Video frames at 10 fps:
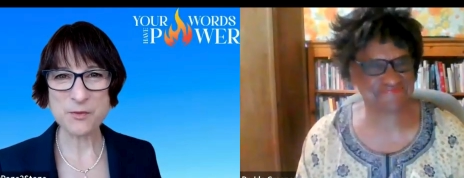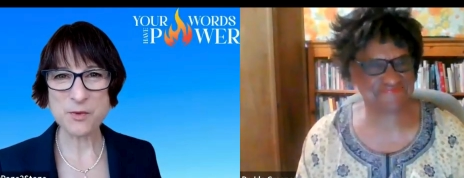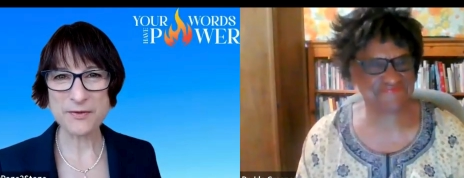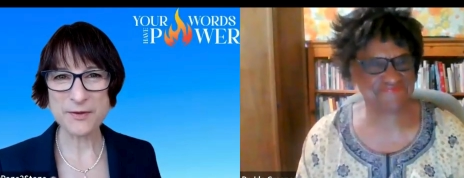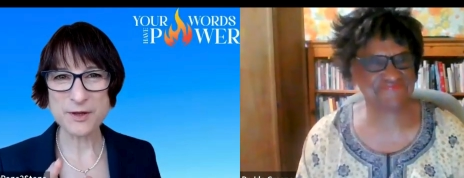Speaker 1: the
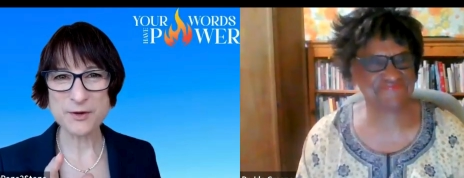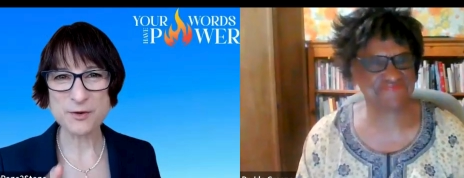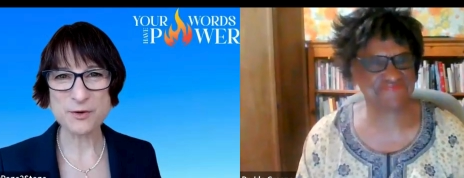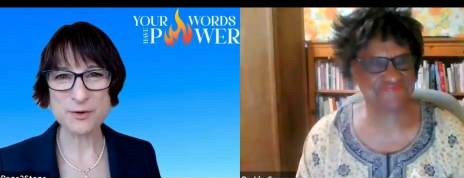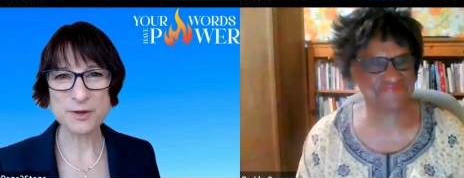one that
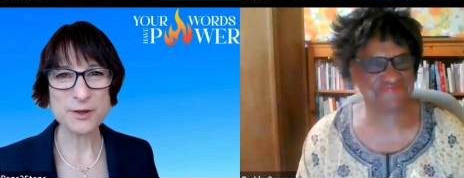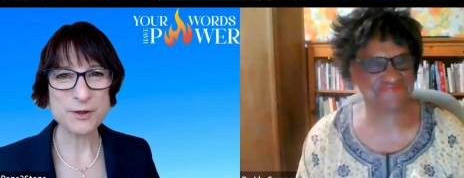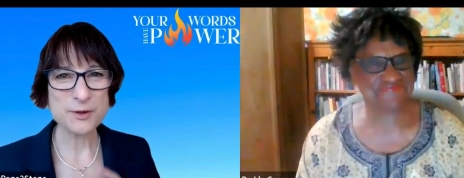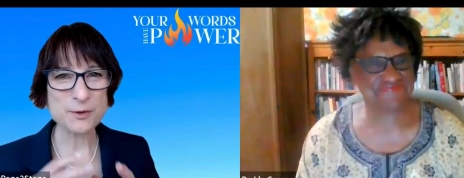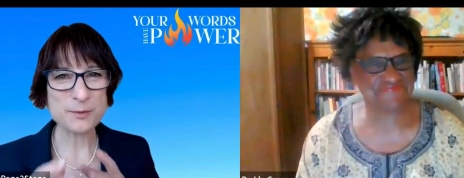you're
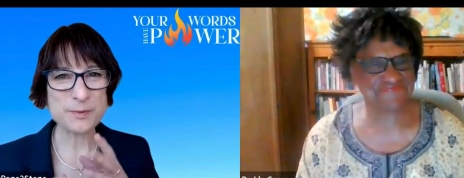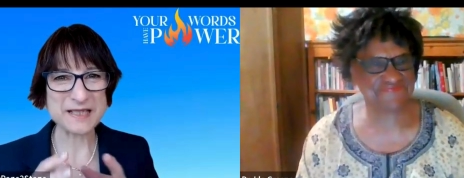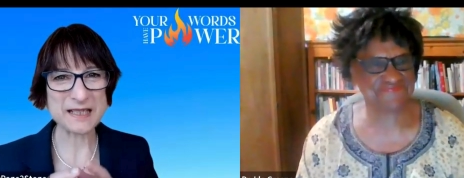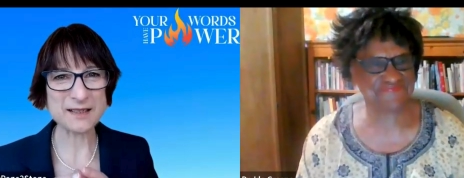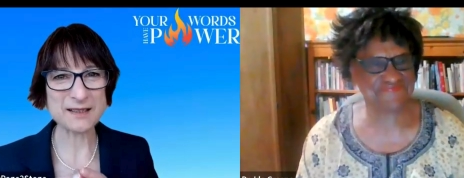you're
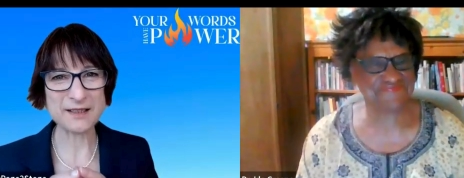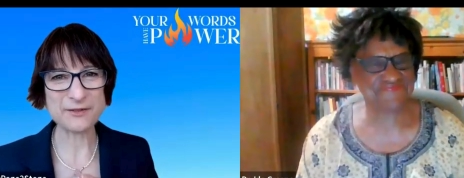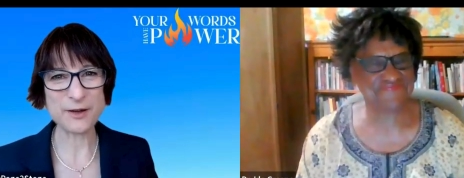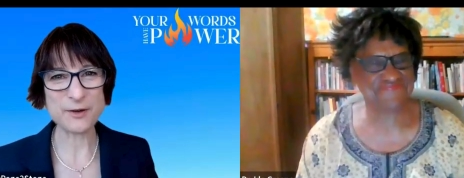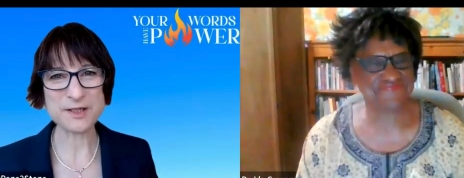particularly
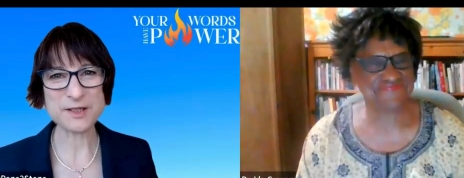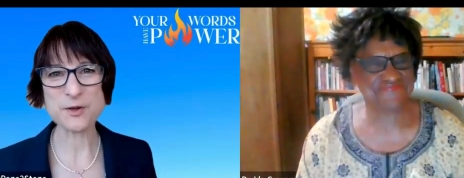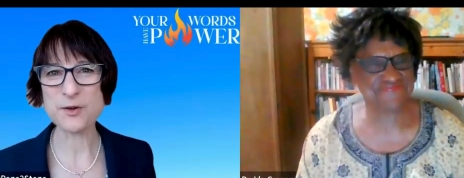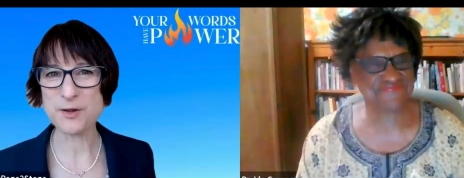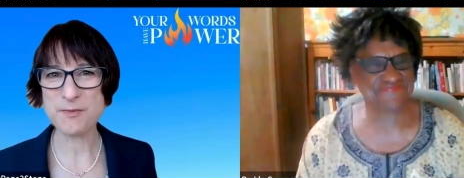focused on
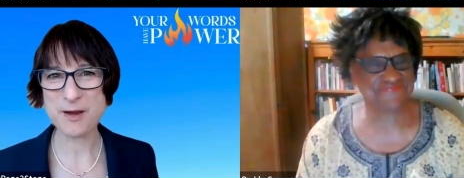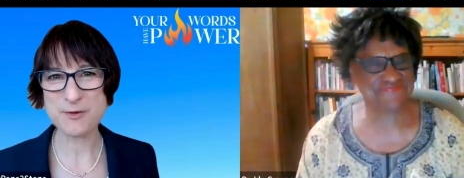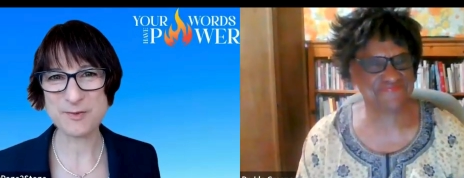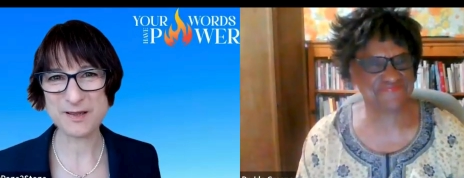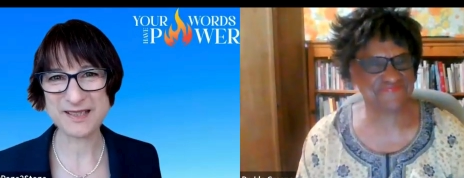at the
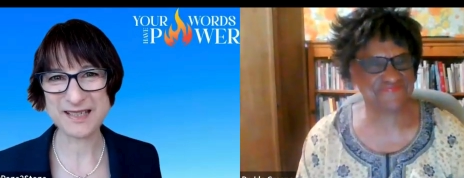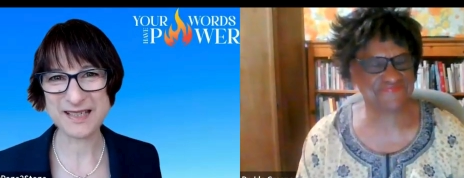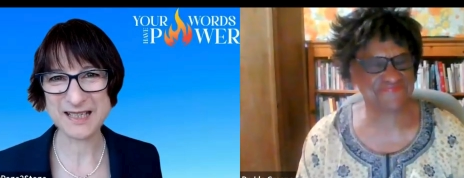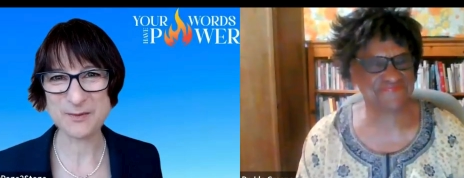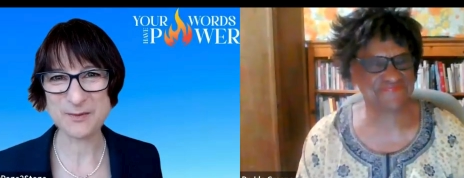moment in
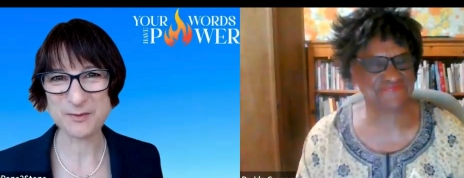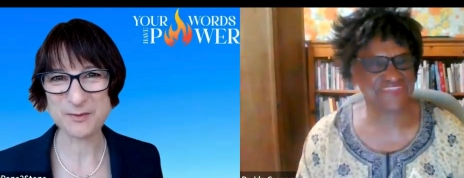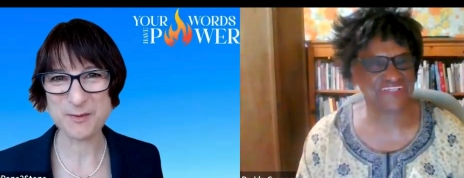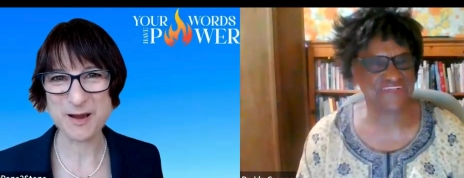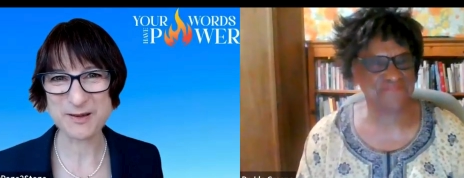terms of
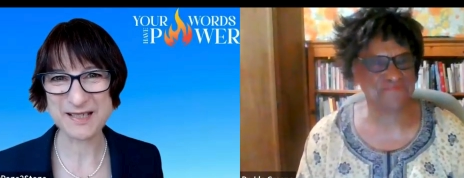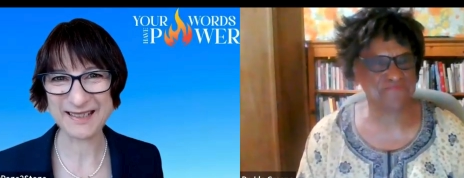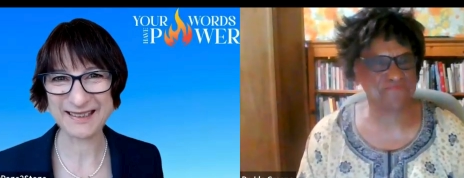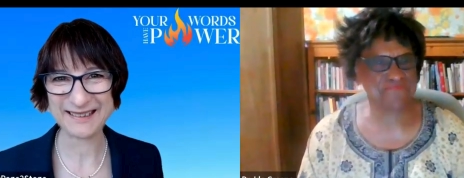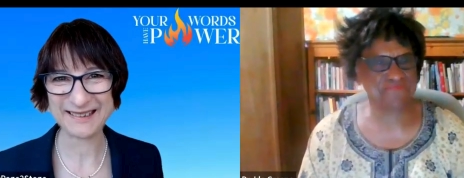
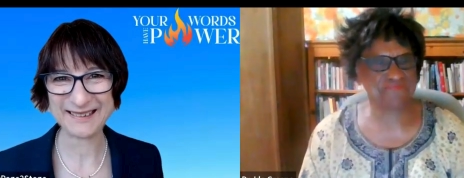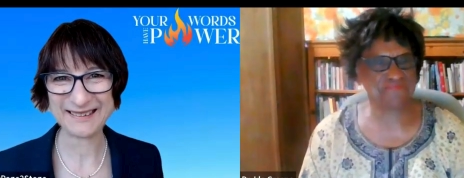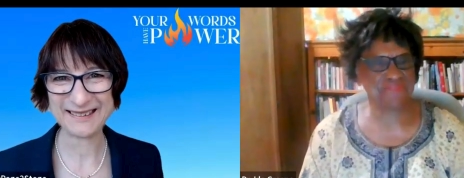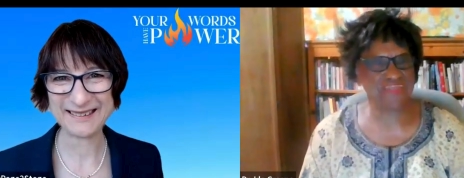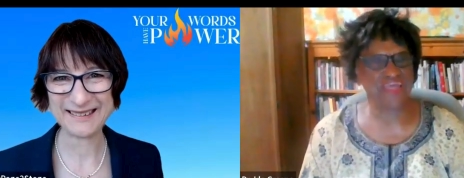promoting.
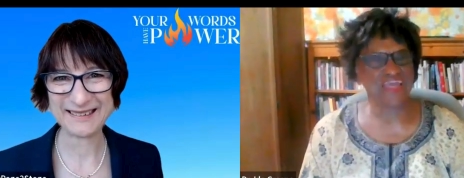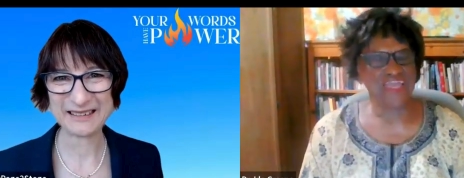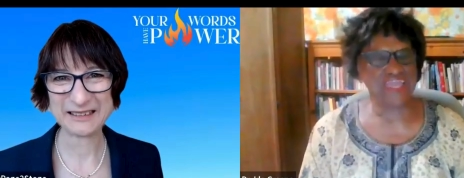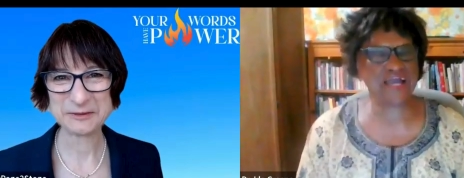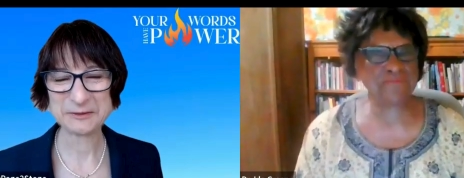
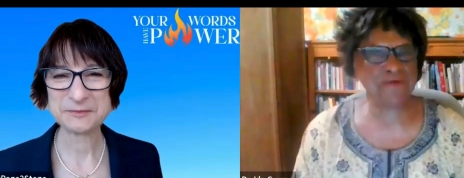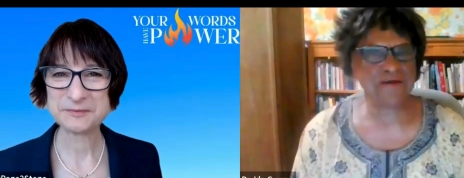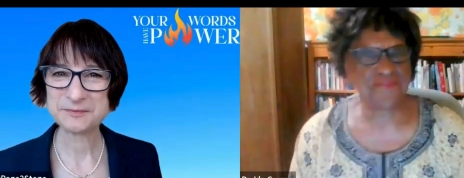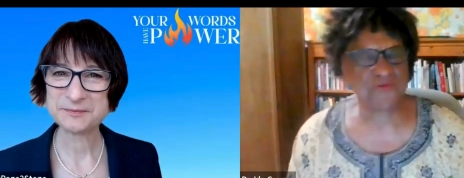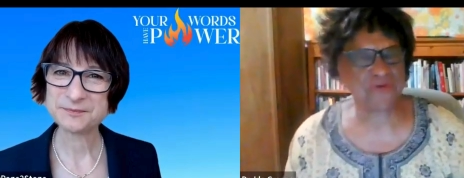
Speaker 2: Yeah,
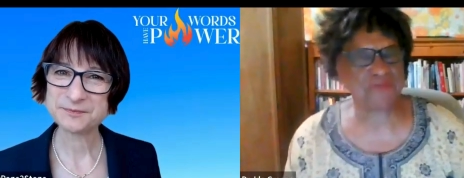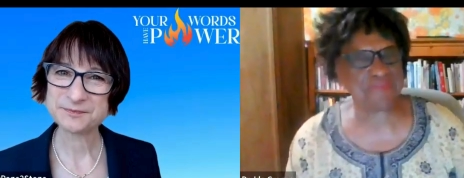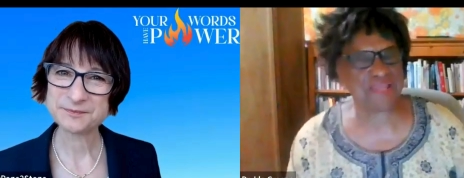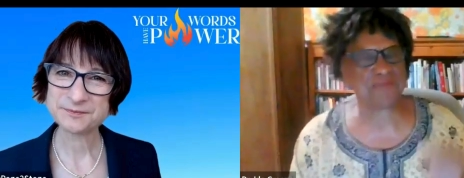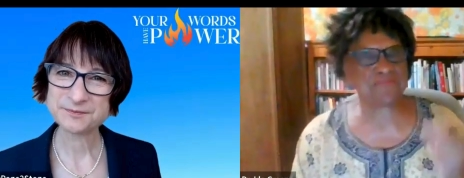the one
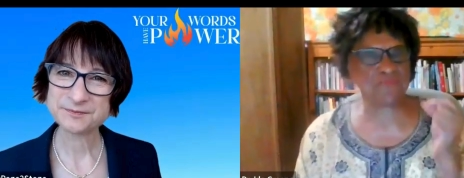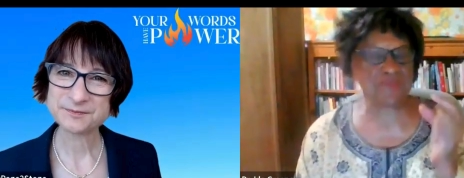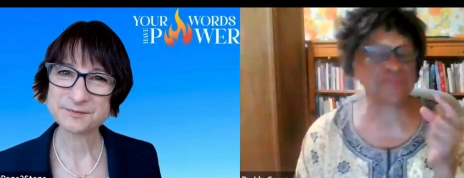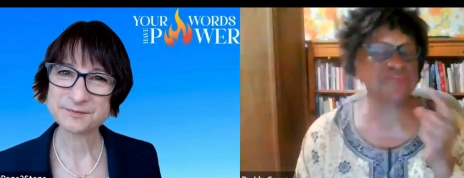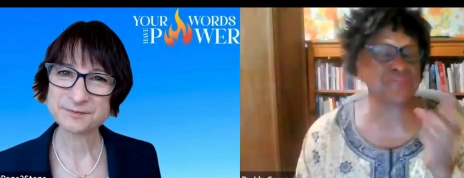that I'm
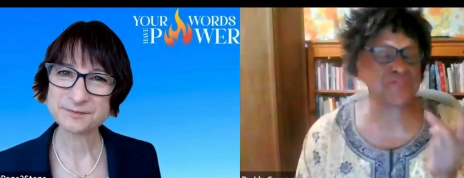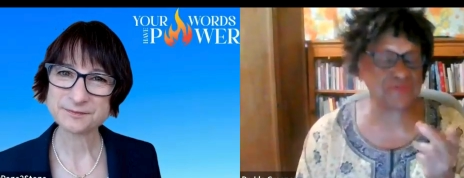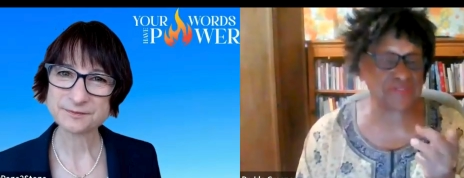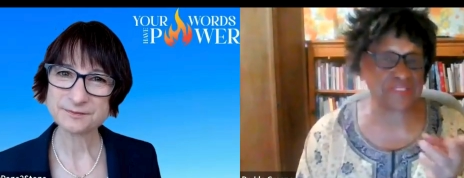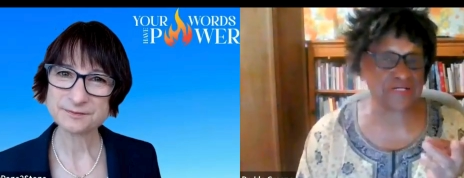well, two
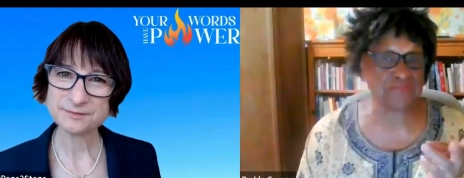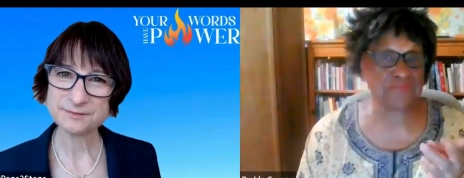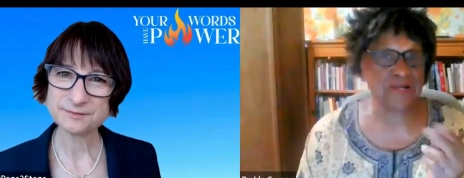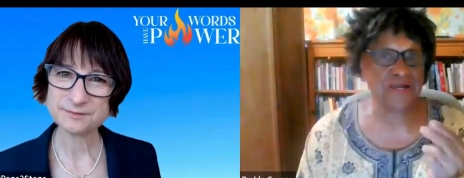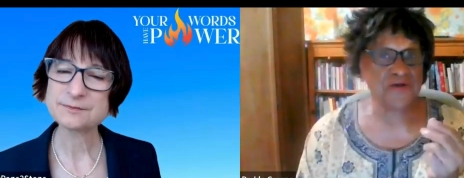of them
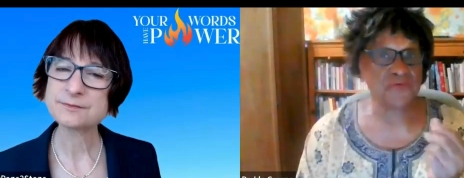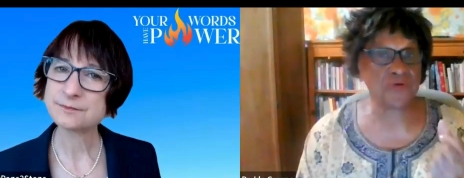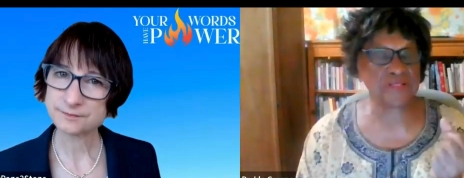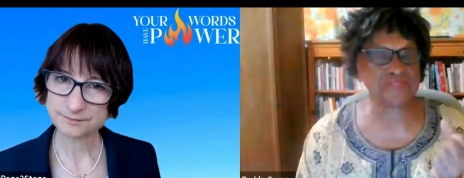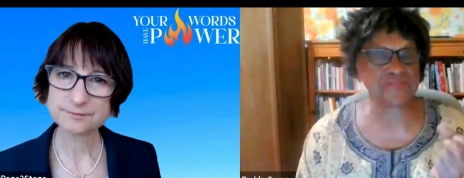
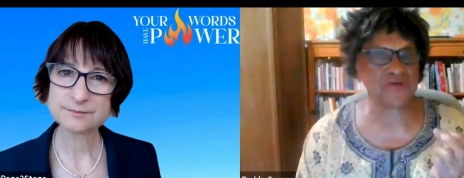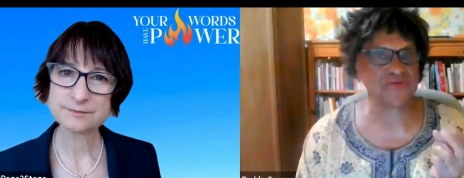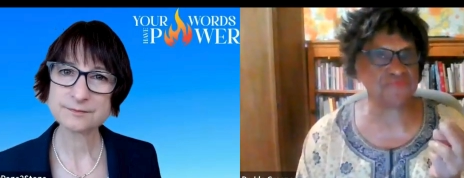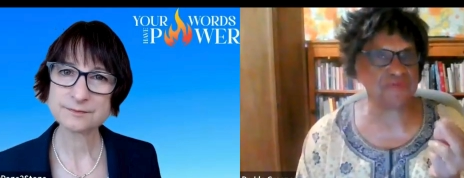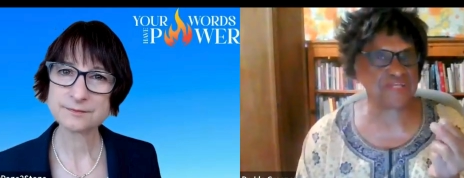one is, are
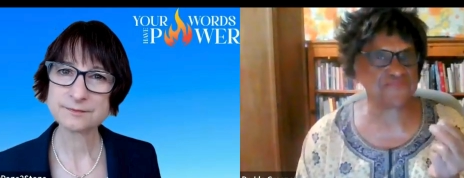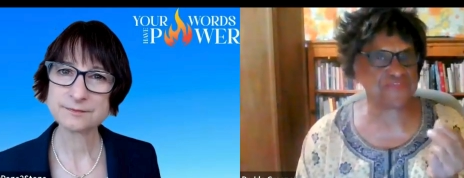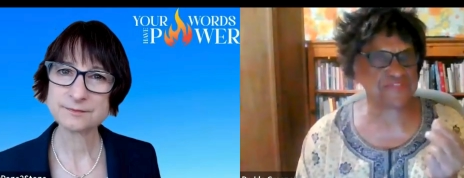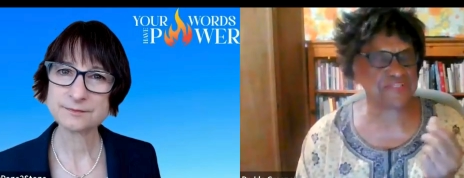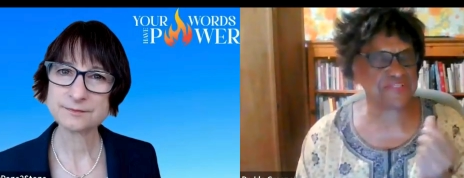you ready for
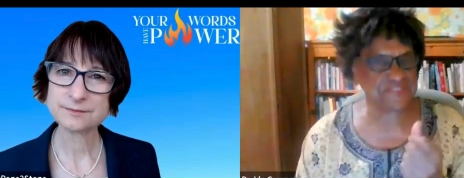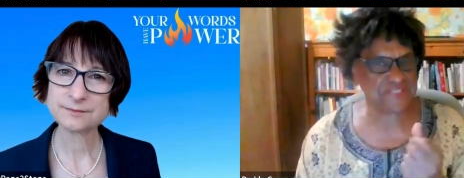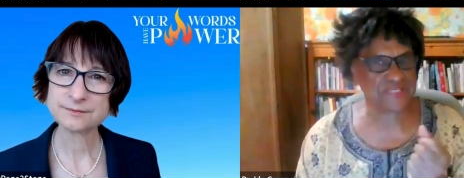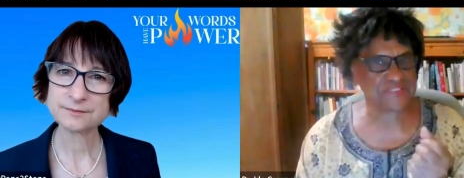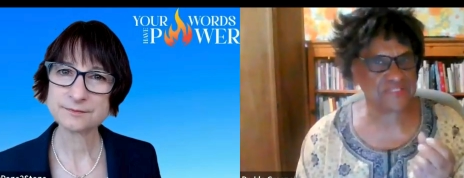
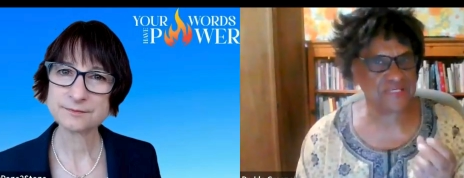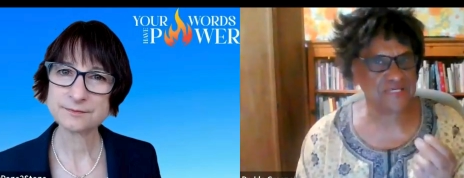success,